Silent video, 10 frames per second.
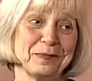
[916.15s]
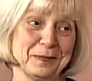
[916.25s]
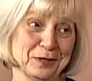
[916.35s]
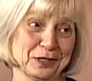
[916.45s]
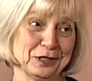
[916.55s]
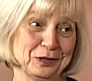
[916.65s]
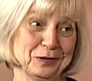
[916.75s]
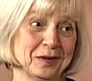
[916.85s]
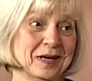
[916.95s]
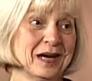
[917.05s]
people to do,
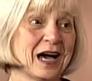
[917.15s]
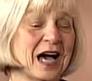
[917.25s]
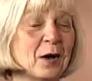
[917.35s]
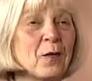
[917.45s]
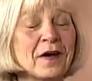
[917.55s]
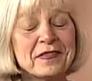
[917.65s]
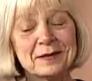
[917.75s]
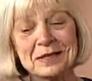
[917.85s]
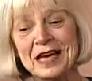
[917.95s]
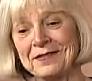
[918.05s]
I want
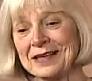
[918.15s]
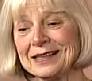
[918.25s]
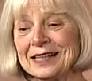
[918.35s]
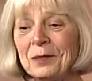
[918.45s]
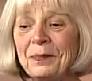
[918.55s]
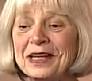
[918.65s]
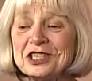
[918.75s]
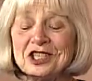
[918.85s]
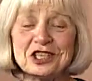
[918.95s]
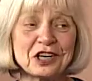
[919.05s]
them to have that little
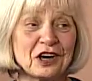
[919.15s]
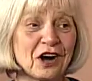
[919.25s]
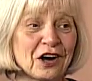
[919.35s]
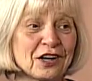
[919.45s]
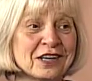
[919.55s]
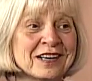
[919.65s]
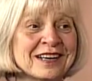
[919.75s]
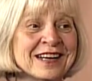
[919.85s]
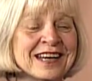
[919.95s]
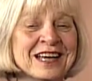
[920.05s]
bench in the garden
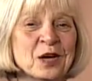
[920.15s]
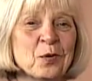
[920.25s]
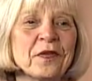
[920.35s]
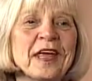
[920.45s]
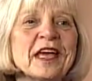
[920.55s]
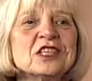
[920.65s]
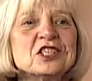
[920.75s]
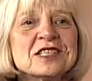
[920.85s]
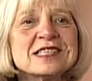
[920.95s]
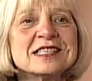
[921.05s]
where they can
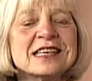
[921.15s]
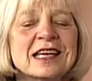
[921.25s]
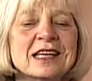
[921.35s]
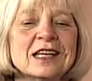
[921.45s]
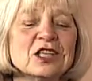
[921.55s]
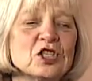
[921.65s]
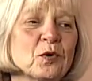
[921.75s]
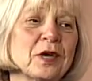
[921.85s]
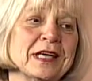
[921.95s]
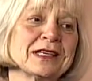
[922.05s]
just sit and
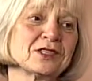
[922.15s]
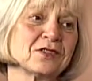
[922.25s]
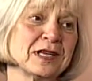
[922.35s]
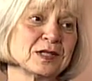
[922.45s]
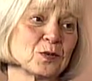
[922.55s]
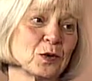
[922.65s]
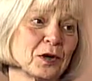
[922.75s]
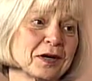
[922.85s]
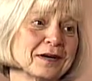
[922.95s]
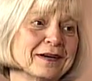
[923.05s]
enjoy yesterday's
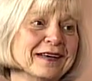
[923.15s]
work.